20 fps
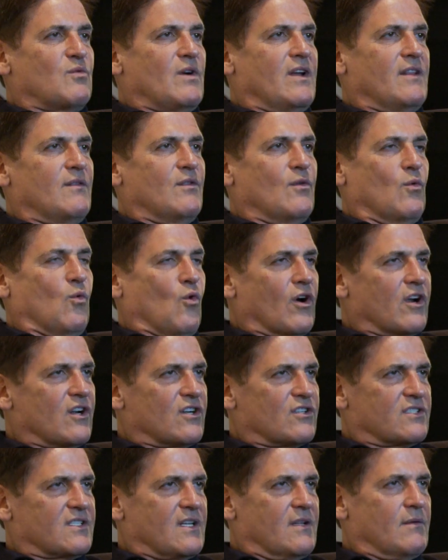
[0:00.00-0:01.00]
when the
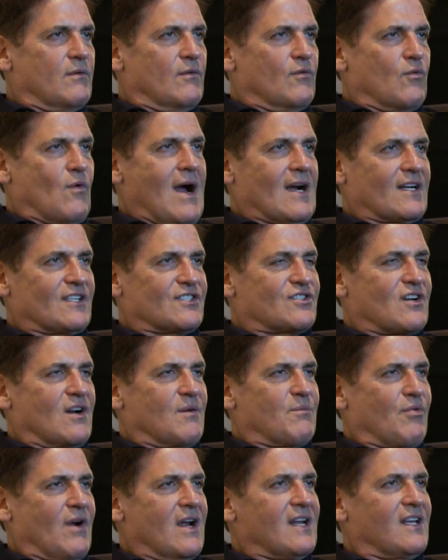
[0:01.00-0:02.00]
Warriors and the Rockets
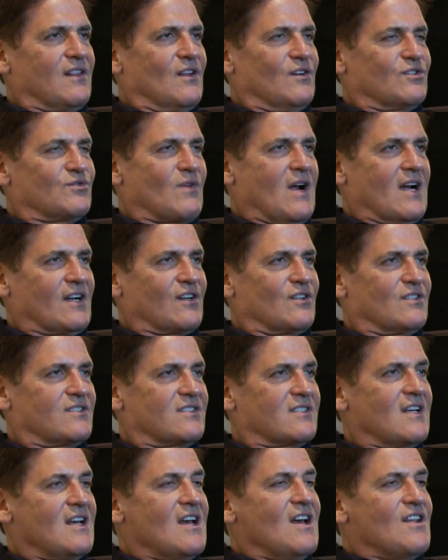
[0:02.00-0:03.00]
started breaking those
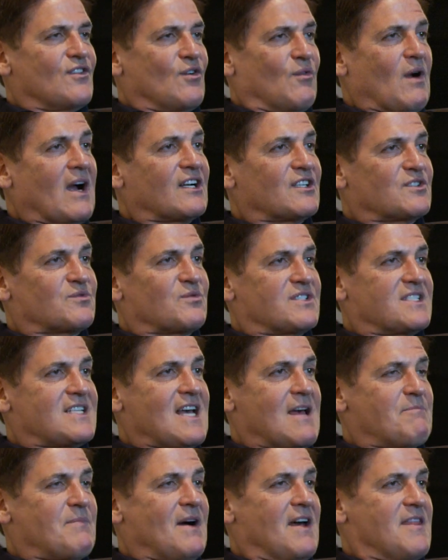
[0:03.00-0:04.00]
records, the records were
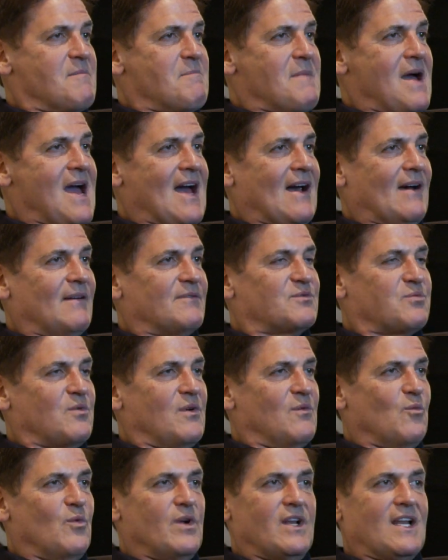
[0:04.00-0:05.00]
set by the Mavs
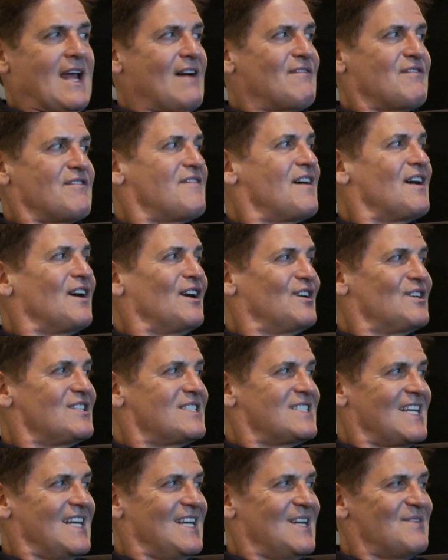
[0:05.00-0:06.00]
when we didn't have a very
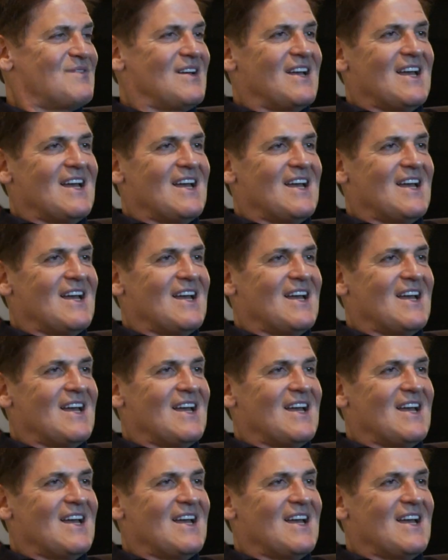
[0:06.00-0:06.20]
good team.